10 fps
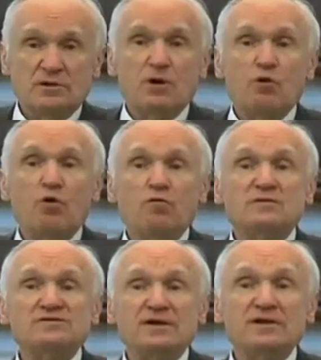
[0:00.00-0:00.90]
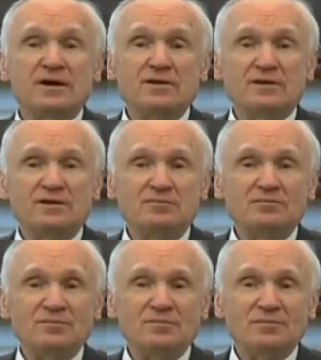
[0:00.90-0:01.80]
he speaks a lot
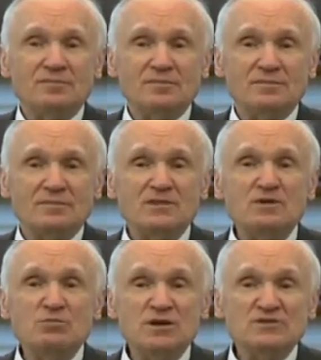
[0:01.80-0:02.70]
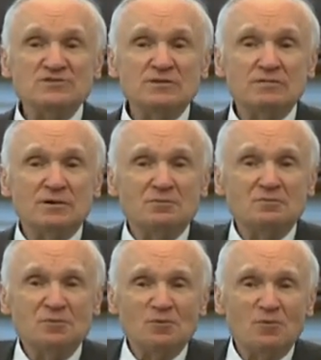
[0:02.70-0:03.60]
about it. What does he
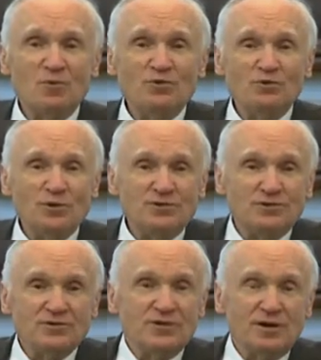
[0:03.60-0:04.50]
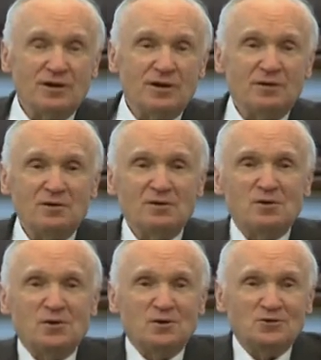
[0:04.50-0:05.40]
mean by saying
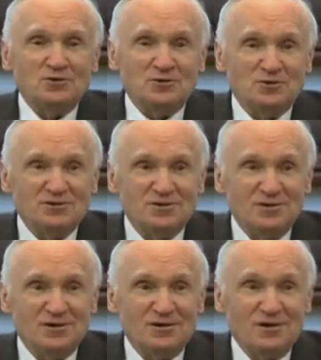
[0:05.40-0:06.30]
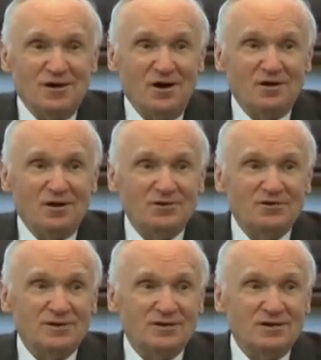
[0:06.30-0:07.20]
a word? He
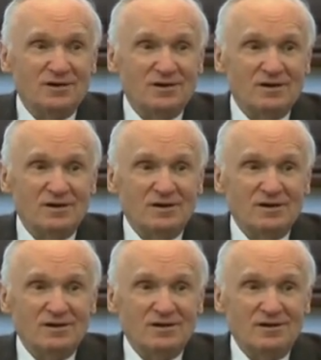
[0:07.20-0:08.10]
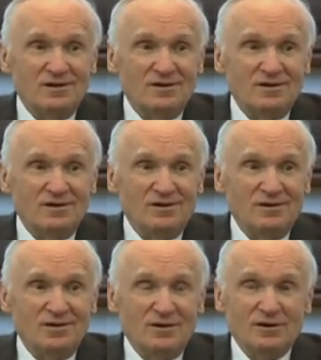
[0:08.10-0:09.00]
means a
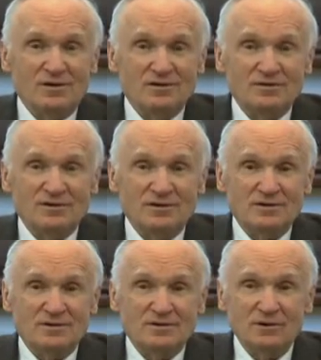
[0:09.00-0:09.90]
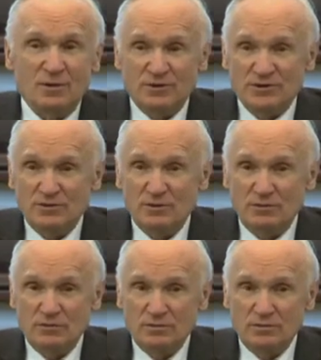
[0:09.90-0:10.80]
word in
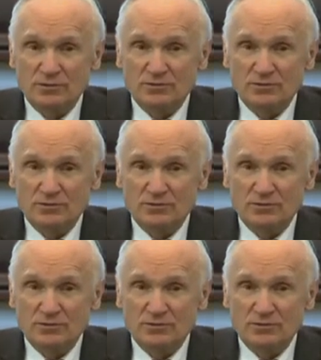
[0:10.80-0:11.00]
heaven.